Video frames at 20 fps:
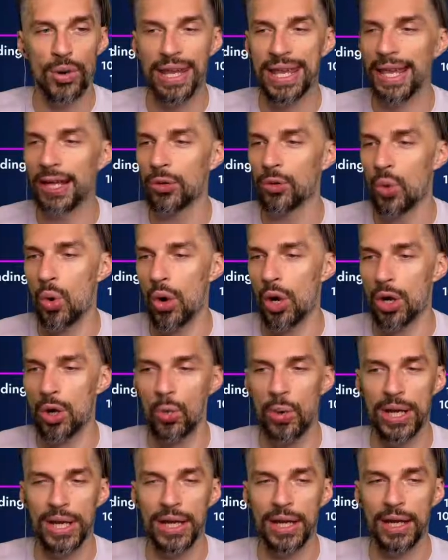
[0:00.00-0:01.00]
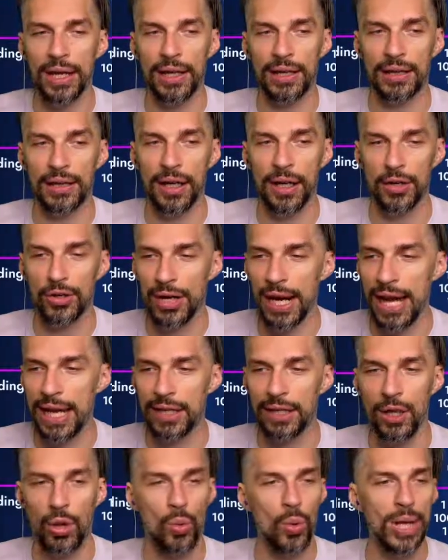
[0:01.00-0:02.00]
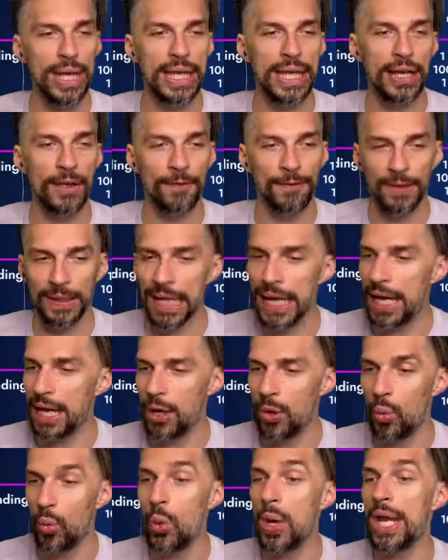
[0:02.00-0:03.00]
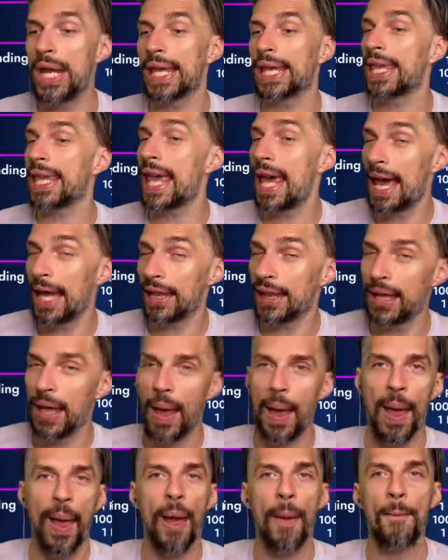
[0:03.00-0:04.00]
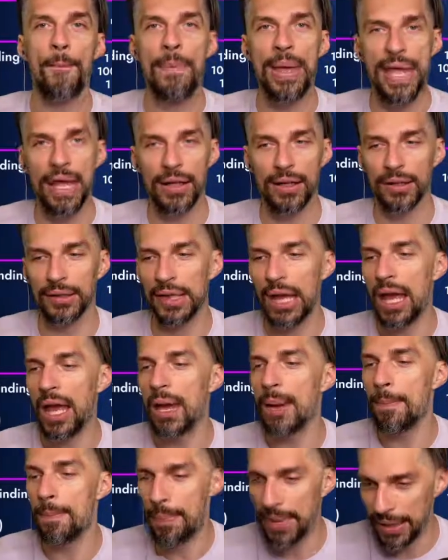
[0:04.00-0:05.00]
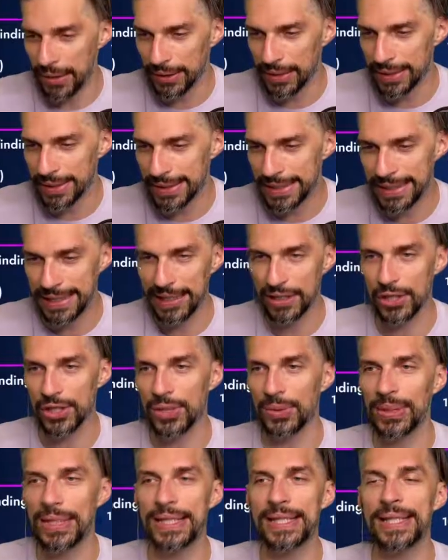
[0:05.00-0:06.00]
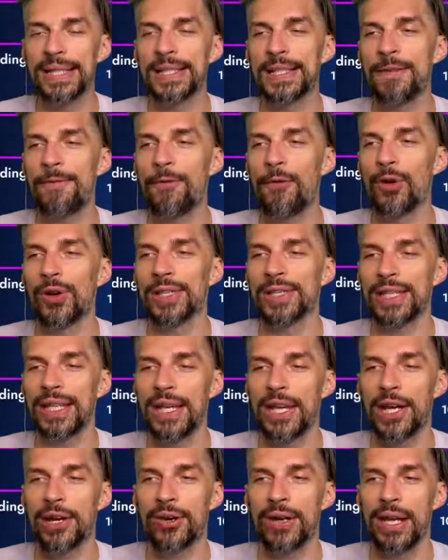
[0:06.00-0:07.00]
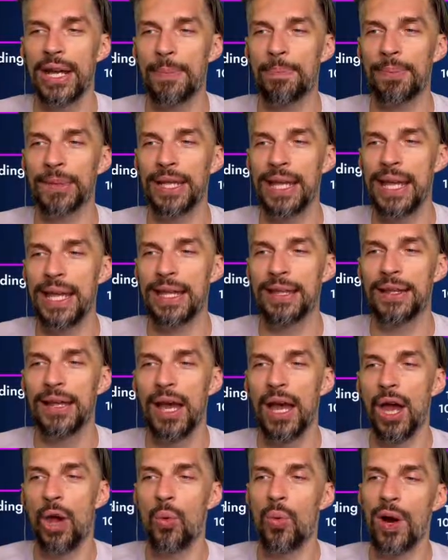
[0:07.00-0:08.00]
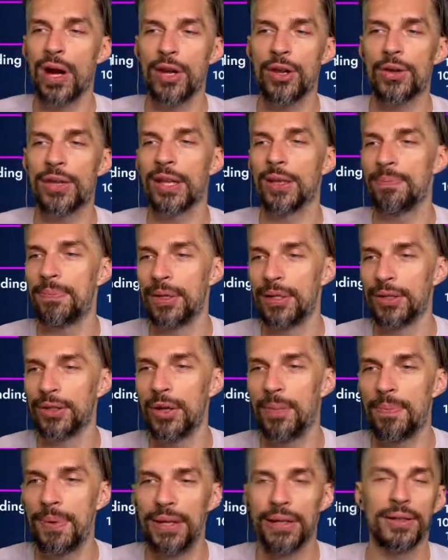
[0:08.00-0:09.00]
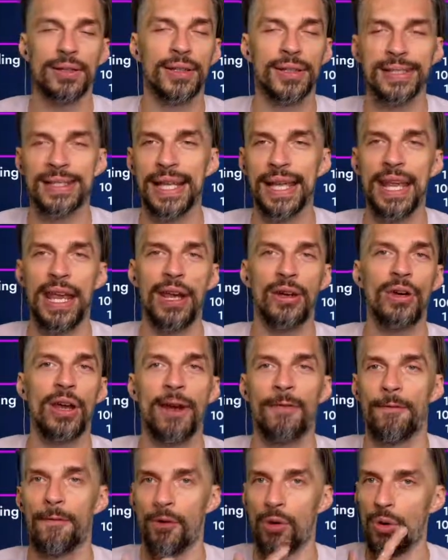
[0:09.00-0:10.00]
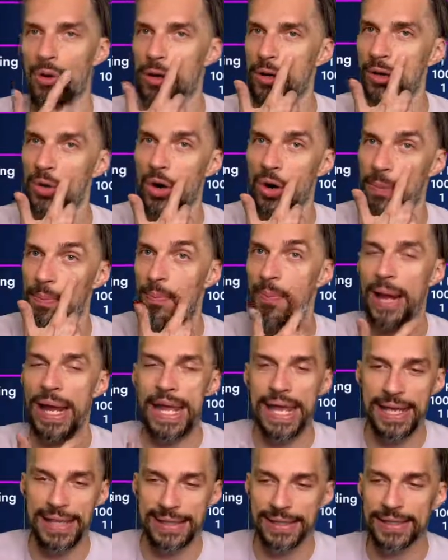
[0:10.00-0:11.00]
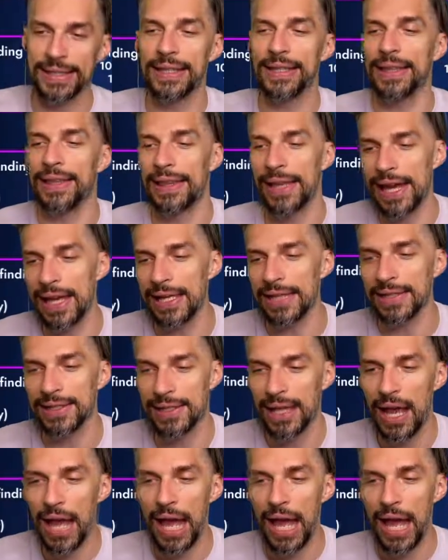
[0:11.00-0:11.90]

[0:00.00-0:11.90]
can walk, we can ride, we can fly, we can build buildings here. So this is the first area plain where you can build your buildings, the area for your base. Nice.